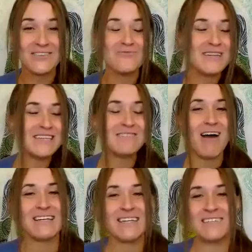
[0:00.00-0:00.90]
You need to
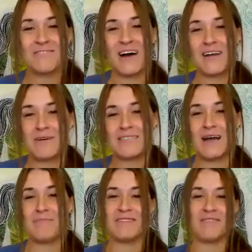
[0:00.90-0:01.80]
identify what
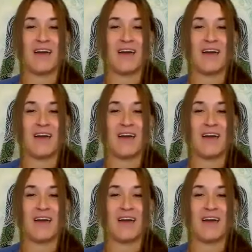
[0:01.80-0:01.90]
types of